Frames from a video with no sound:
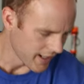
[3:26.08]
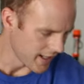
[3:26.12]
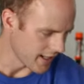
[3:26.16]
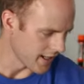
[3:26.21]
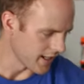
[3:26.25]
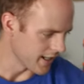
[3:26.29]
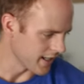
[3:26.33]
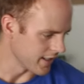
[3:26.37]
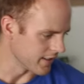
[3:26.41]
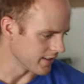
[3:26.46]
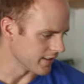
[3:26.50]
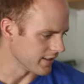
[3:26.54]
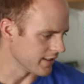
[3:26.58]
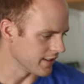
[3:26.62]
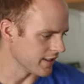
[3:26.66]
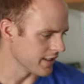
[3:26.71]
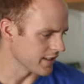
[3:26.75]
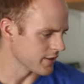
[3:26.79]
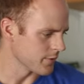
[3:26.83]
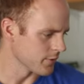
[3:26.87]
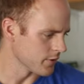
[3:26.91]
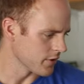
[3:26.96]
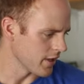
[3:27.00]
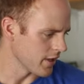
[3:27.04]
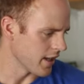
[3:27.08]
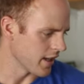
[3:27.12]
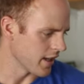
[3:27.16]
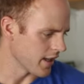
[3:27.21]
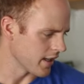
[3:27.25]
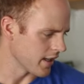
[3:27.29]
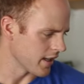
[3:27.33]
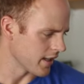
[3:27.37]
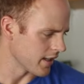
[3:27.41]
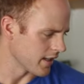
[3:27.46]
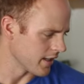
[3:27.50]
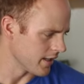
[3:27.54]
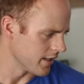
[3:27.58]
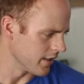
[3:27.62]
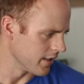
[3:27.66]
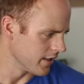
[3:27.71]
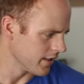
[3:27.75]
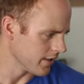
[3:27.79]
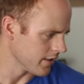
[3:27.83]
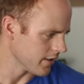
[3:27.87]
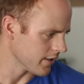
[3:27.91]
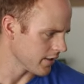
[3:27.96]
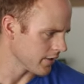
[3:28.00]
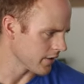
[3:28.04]
and this one, has,
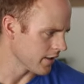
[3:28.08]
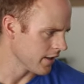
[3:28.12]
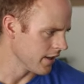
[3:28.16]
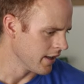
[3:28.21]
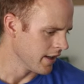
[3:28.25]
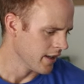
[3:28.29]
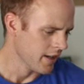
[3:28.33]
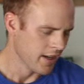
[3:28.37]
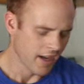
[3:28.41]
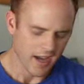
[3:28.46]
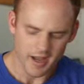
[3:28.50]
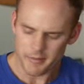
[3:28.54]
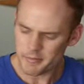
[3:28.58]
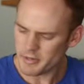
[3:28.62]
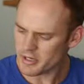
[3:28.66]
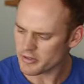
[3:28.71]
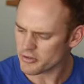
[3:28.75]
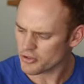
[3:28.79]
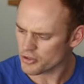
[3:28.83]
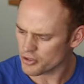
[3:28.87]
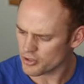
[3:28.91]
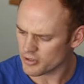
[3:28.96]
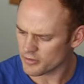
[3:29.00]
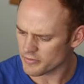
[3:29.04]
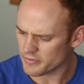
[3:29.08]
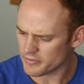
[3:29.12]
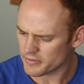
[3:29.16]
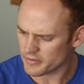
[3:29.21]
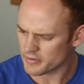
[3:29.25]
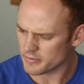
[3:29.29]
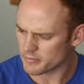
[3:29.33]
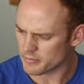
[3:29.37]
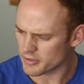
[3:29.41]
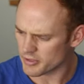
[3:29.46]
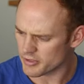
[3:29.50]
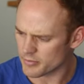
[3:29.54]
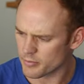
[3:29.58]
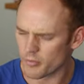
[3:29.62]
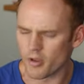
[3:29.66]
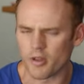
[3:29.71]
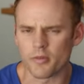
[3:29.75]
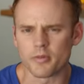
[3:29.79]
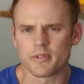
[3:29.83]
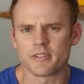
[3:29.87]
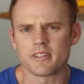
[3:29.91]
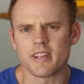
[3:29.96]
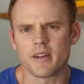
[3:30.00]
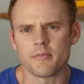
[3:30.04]
I'm not sure if the
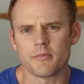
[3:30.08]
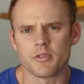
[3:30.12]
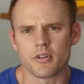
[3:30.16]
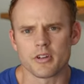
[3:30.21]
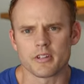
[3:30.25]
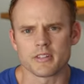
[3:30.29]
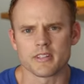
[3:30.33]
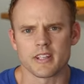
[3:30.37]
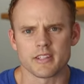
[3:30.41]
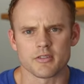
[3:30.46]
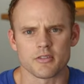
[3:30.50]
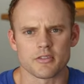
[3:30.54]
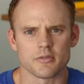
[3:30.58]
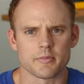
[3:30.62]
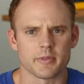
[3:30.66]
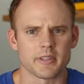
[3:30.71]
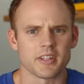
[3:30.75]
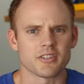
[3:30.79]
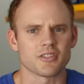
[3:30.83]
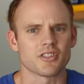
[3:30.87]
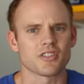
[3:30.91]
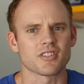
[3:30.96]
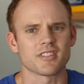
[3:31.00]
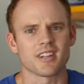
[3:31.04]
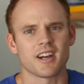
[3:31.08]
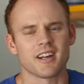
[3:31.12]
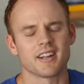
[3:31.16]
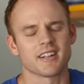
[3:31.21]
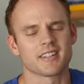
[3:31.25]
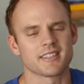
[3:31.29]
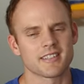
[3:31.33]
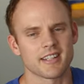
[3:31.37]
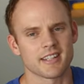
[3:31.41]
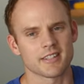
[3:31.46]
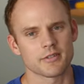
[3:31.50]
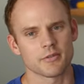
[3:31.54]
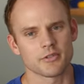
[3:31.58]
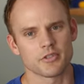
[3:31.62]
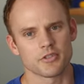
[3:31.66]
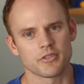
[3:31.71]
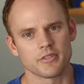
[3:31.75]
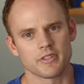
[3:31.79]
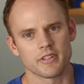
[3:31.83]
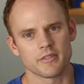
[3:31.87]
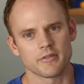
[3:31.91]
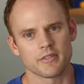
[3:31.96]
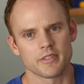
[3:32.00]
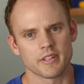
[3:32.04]
small ones have more accessories, but there's a ton of accessories you
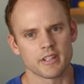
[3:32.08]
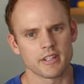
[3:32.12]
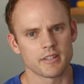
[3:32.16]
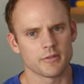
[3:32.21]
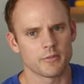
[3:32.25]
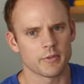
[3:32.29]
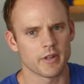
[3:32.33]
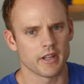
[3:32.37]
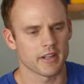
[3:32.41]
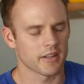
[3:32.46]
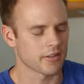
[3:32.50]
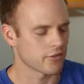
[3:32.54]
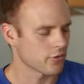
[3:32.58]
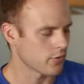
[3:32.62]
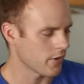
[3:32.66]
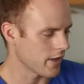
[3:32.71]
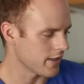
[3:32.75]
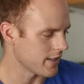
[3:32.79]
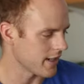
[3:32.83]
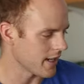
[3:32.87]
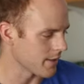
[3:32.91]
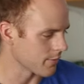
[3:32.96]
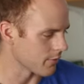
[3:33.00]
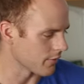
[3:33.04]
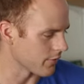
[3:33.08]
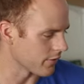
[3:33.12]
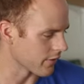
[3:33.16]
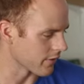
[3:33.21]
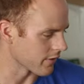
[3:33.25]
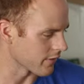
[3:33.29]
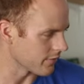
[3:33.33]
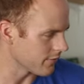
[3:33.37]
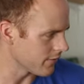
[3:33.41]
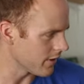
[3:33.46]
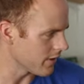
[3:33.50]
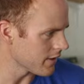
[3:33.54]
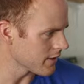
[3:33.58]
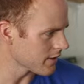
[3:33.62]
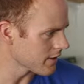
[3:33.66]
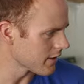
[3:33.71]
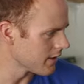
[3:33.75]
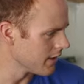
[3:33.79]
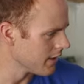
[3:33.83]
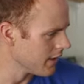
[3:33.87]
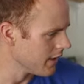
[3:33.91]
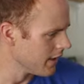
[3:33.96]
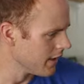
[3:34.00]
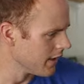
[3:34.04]
can get for this. We got a tray table for the
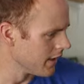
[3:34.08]
front.